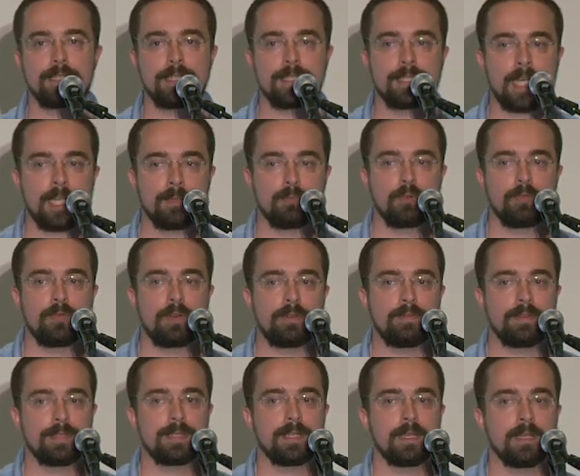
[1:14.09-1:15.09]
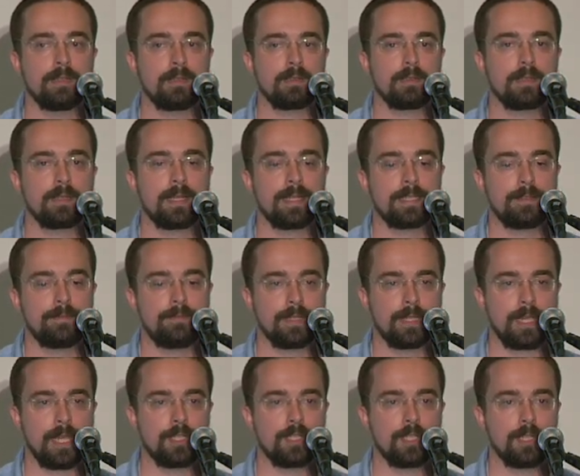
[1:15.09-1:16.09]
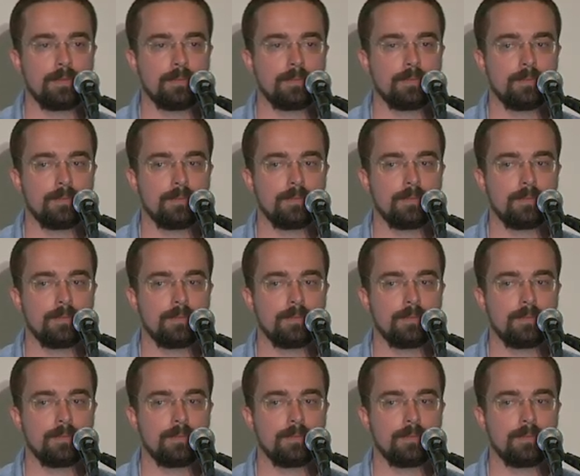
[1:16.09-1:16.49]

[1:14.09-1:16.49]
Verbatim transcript: the type of every cell, classification.